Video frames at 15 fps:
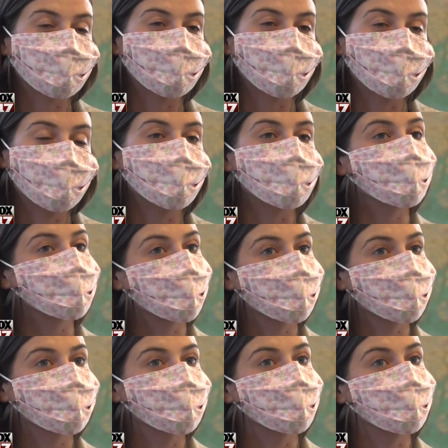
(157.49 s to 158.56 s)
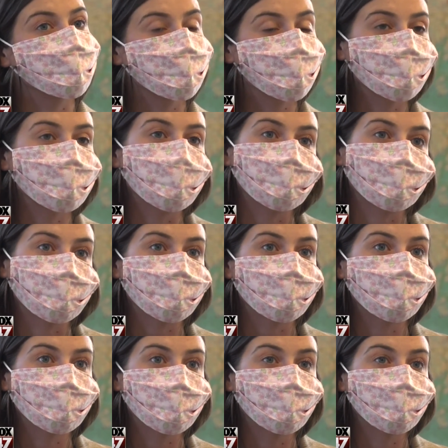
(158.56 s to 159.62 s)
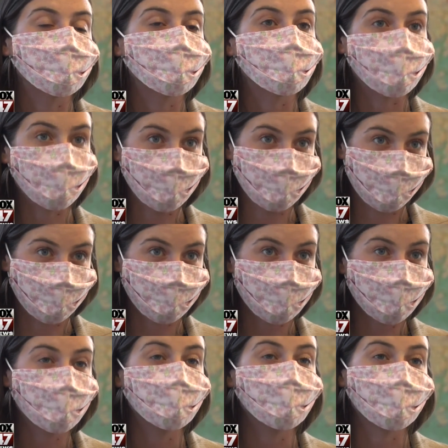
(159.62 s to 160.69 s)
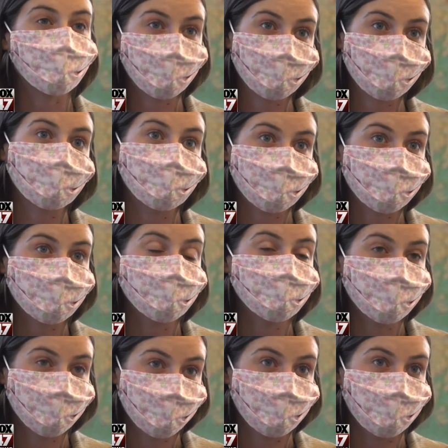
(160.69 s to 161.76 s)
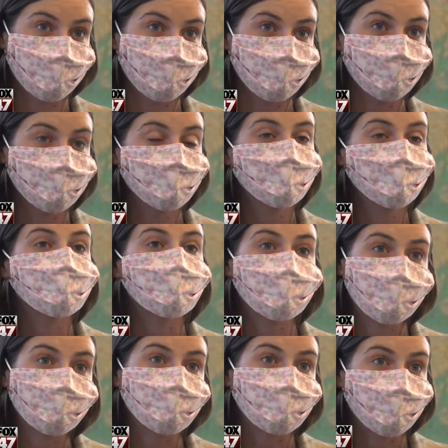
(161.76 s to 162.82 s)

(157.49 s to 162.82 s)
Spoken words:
in a way, forced to initiate this new program early. Earlier than anticipated because of